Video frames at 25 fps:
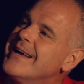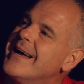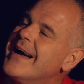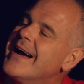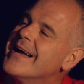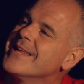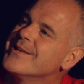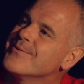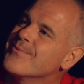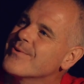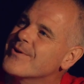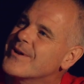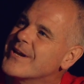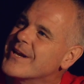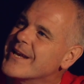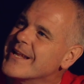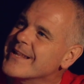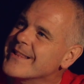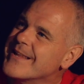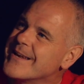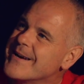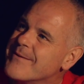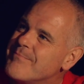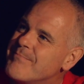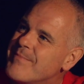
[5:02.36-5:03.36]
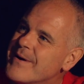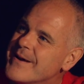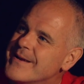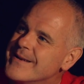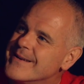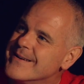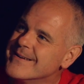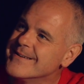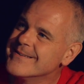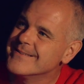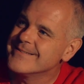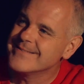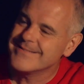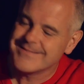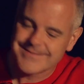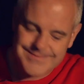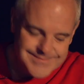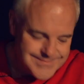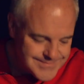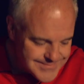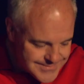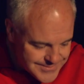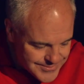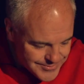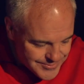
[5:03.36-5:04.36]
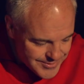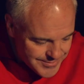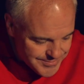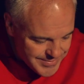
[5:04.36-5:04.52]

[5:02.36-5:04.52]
and you were cradling a pint. No a